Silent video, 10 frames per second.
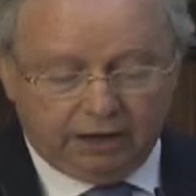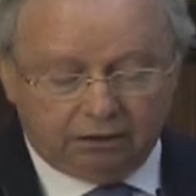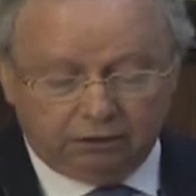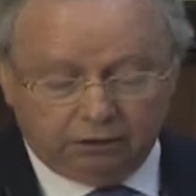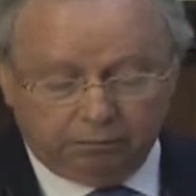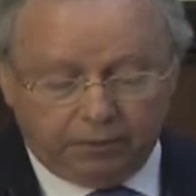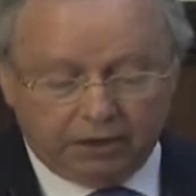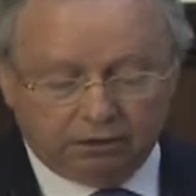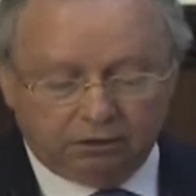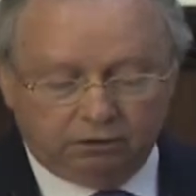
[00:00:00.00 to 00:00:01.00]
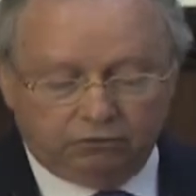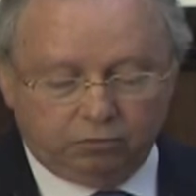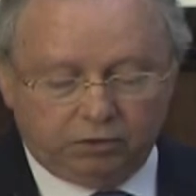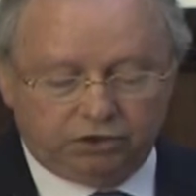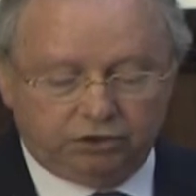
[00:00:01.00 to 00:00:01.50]
and independent
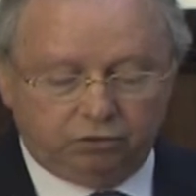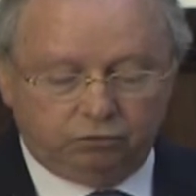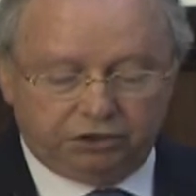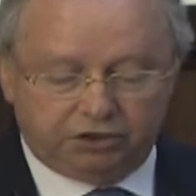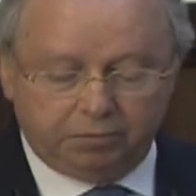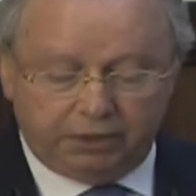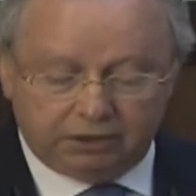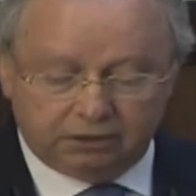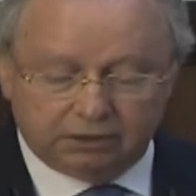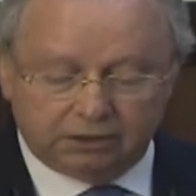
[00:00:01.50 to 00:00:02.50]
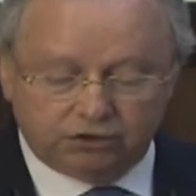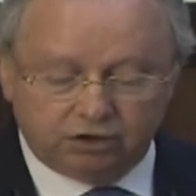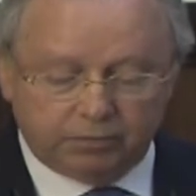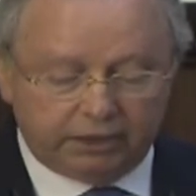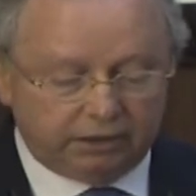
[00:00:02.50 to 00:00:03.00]
information which makes
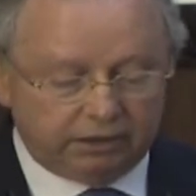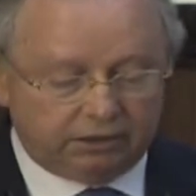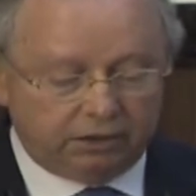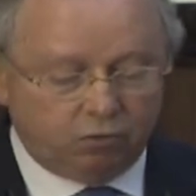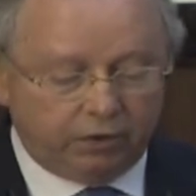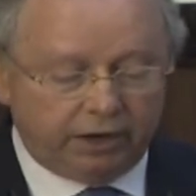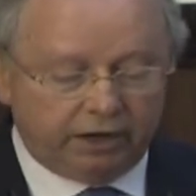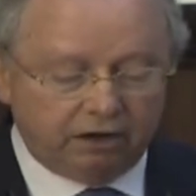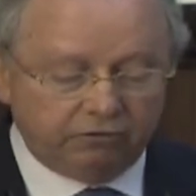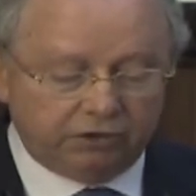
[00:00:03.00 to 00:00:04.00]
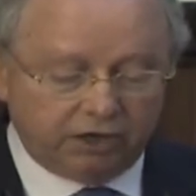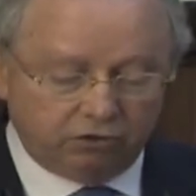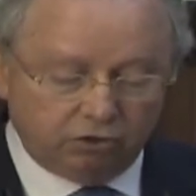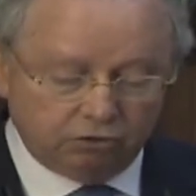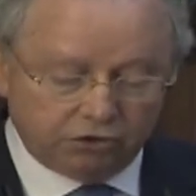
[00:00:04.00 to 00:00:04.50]
decision makers aware of
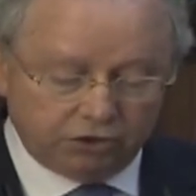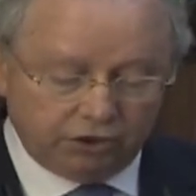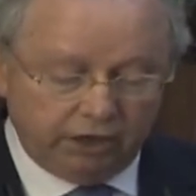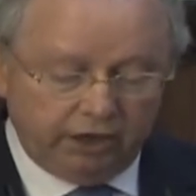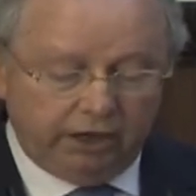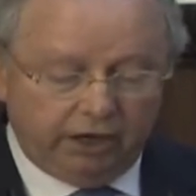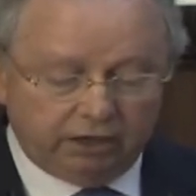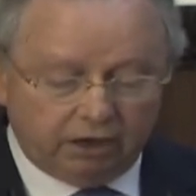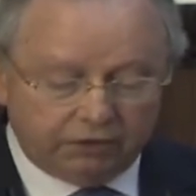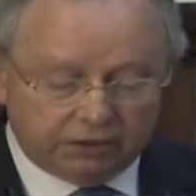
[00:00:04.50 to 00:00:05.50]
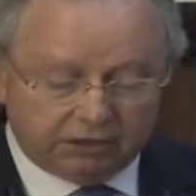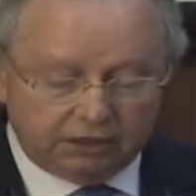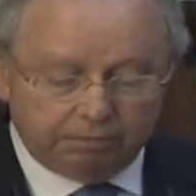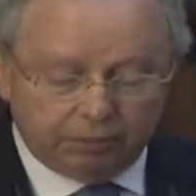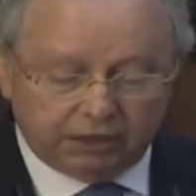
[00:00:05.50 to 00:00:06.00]
technology and of
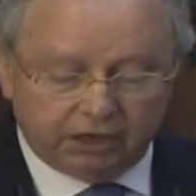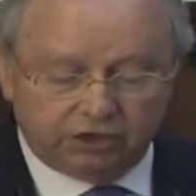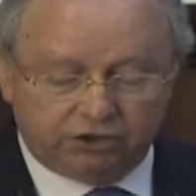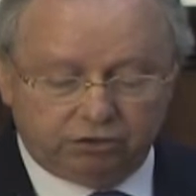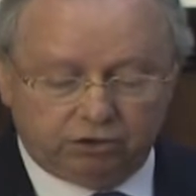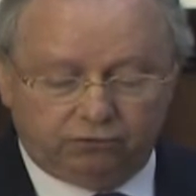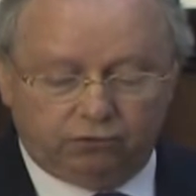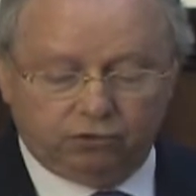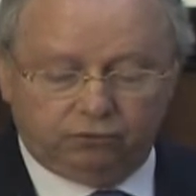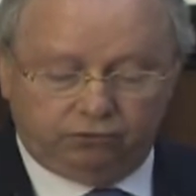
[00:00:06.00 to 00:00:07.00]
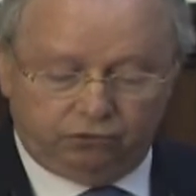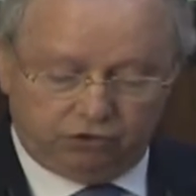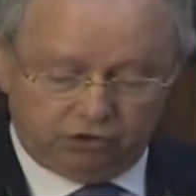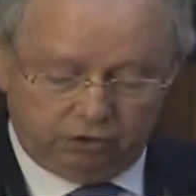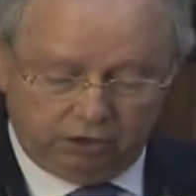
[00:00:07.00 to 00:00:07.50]
its implications for the
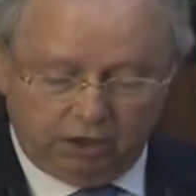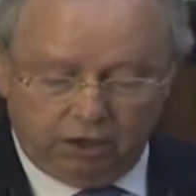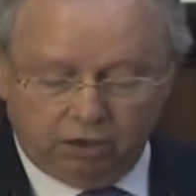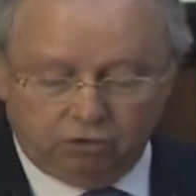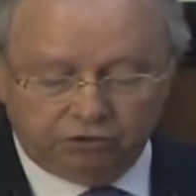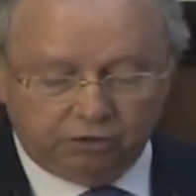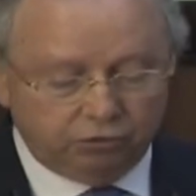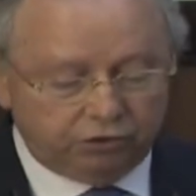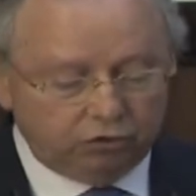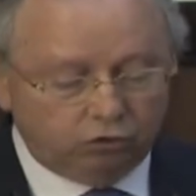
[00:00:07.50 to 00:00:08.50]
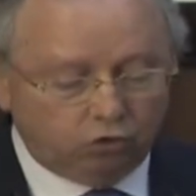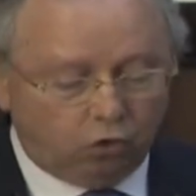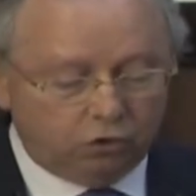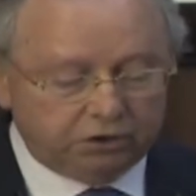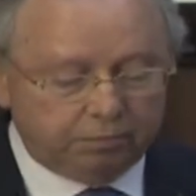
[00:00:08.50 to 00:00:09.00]
future, contributing
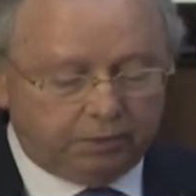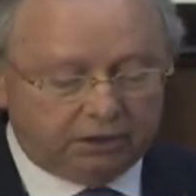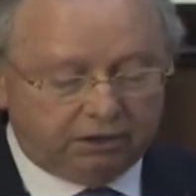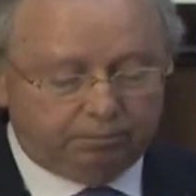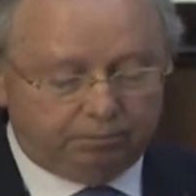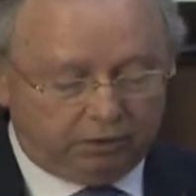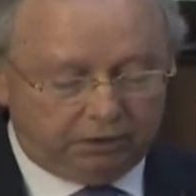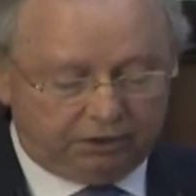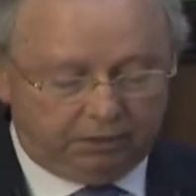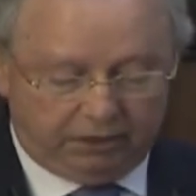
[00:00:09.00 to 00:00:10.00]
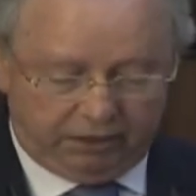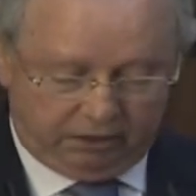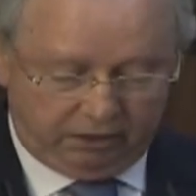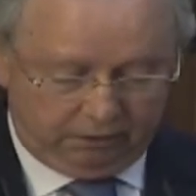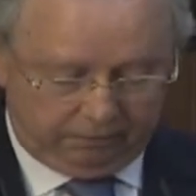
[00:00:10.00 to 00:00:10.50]
towards better policy
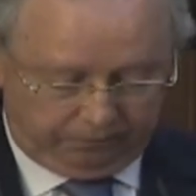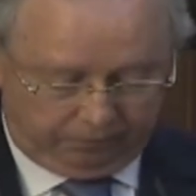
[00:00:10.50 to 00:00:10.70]
making.